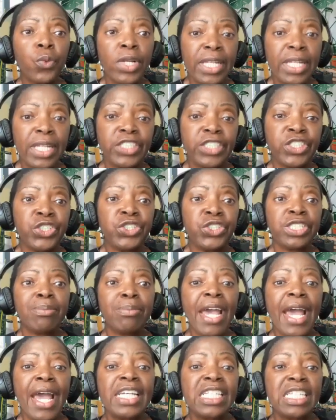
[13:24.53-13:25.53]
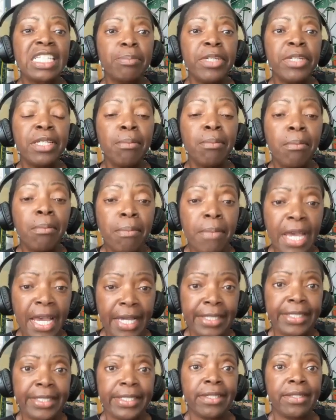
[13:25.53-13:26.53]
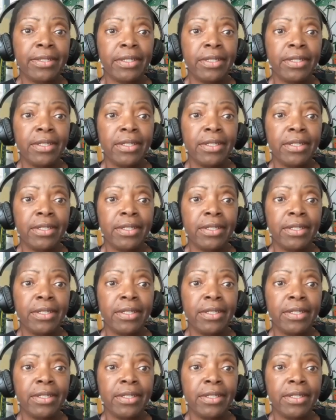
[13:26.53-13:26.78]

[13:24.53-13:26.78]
relationship has been met.